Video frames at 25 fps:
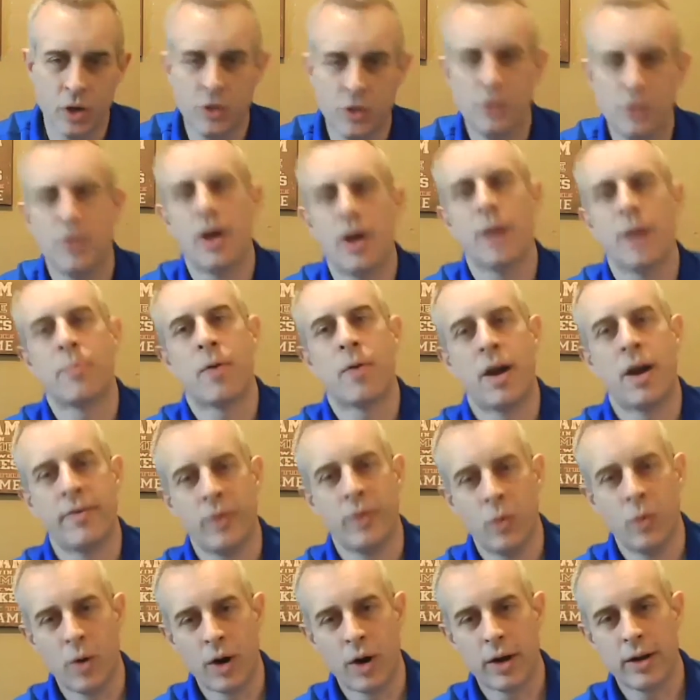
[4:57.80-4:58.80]
do
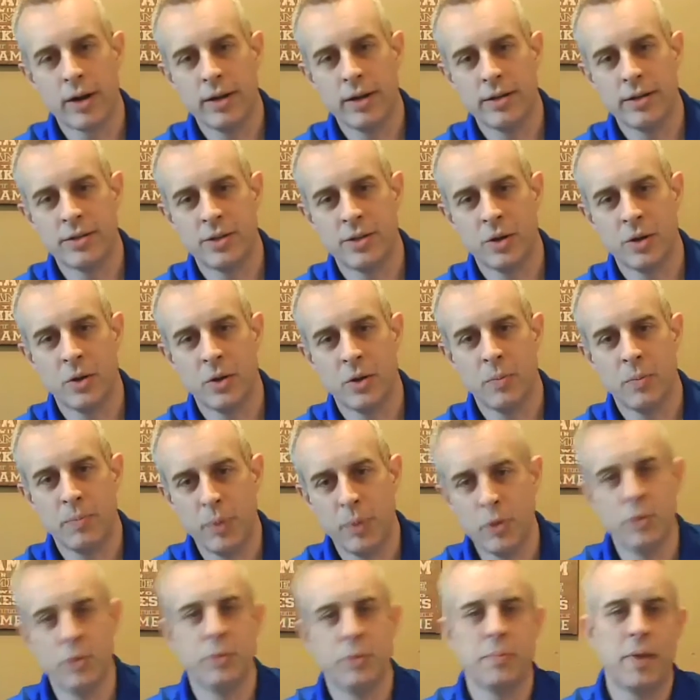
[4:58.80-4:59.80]
nonprofit work. And so,
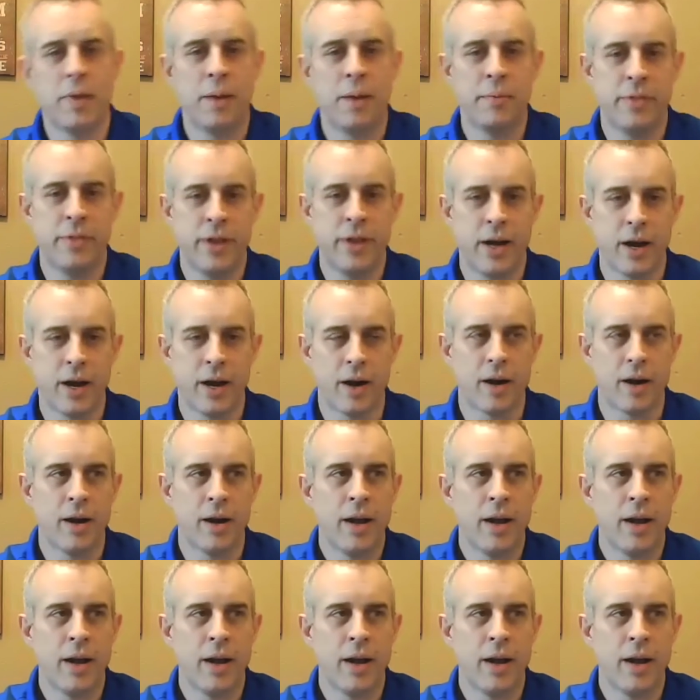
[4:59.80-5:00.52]
boom, I'm there.